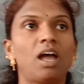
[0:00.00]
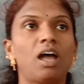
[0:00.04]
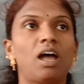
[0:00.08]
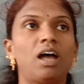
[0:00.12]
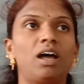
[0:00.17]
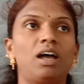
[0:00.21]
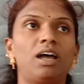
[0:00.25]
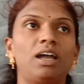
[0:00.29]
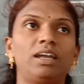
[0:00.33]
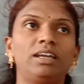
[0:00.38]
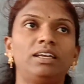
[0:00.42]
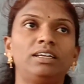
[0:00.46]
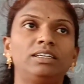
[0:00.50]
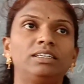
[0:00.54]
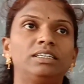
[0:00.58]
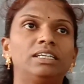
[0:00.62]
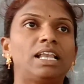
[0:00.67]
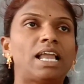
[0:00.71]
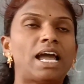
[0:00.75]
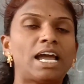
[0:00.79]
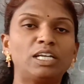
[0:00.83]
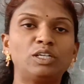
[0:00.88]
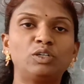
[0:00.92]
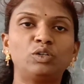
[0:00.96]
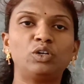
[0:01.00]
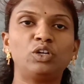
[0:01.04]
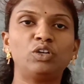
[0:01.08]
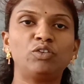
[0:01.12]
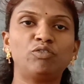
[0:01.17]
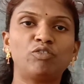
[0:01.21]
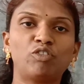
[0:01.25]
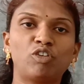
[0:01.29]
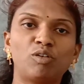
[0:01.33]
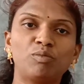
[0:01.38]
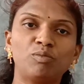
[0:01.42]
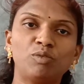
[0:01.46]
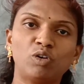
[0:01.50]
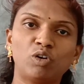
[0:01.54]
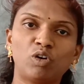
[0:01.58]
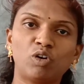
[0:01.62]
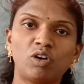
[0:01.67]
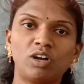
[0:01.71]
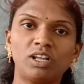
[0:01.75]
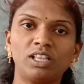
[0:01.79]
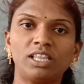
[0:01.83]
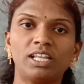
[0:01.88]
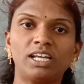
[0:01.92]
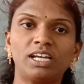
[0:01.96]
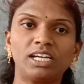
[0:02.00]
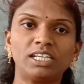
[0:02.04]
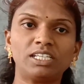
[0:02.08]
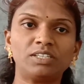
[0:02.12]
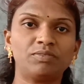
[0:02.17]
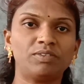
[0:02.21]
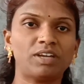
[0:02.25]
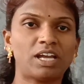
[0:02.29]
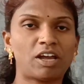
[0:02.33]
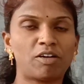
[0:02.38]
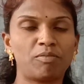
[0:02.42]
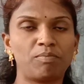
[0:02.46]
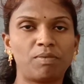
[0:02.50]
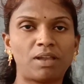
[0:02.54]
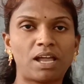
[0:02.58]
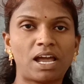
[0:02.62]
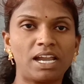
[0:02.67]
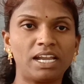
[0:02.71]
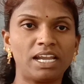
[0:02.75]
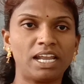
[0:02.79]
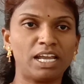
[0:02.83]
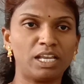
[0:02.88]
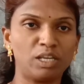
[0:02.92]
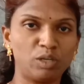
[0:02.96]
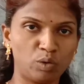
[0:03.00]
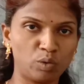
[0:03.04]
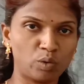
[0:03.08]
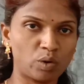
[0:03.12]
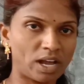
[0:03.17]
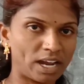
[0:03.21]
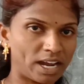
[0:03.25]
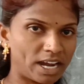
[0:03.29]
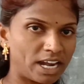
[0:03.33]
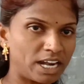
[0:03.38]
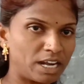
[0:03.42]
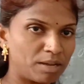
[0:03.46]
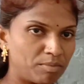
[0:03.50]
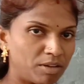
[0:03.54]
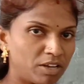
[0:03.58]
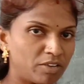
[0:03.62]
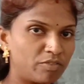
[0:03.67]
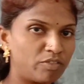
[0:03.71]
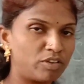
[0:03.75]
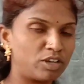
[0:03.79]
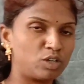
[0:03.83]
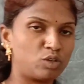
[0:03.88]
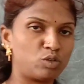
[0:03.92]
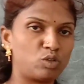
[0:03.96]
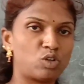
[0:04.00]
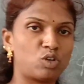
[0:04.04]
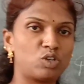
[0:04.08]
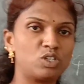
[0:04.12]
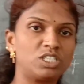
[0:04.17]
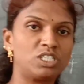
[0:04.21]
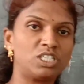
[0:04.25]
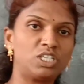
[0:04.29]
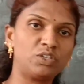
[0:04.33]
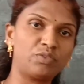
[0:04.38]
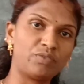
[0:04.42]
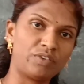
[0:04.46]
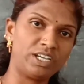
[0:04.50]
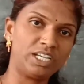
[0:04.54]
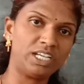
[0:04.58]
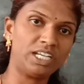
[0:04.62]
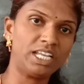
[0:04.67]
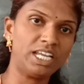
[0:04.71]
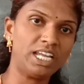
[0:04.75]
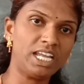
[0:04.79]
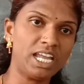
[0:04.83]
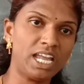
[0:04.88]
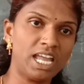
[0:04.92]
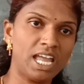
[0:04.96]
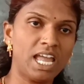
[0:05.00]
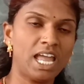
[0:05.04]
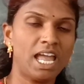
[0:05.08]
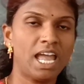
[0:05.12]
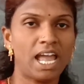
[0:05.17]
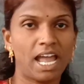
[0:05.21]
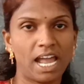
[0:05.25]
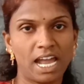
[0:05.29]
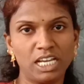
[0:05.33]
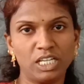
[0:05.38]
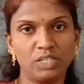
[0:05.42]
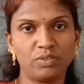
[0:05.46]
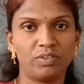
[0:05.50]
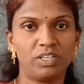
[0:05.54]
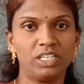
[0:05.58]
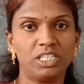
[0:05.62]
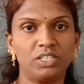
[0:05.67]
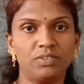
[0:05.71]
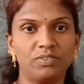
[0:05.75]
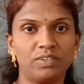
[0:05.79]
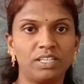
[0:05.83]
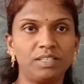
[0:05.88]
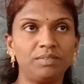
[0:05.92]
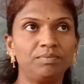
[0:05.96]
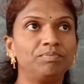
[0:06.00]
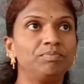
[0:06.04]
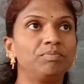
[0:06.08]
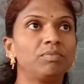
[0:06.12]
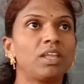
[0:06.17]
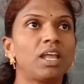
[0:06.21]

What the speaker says: I glad to inform you all that we have planned a new academic for 2020 and 21.